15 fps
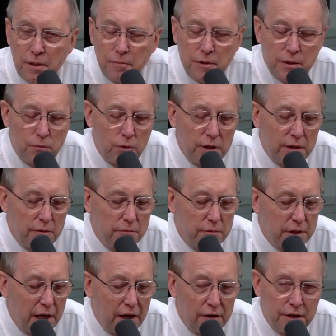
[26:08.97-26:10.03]
mean, we
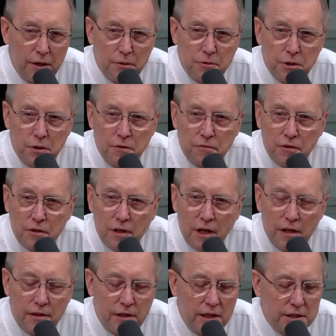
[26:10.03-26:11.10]
counted on you for a lot
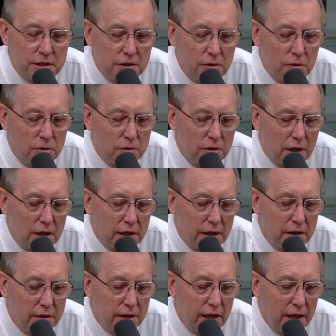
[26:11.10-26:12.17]
of things. I know a lot of
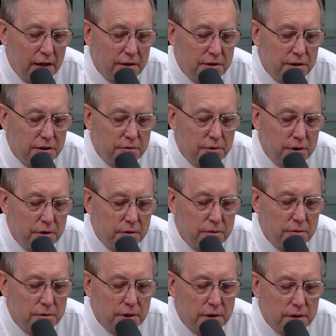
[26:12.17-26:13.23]
other counties do
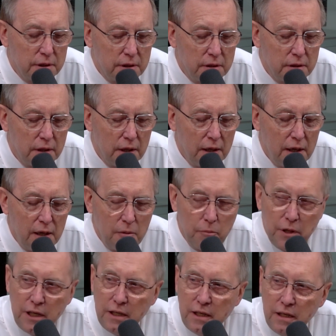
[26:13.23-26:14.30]
too. And
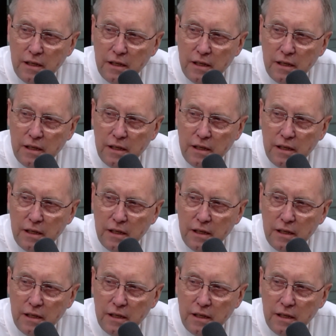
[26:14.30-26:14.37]
Penny,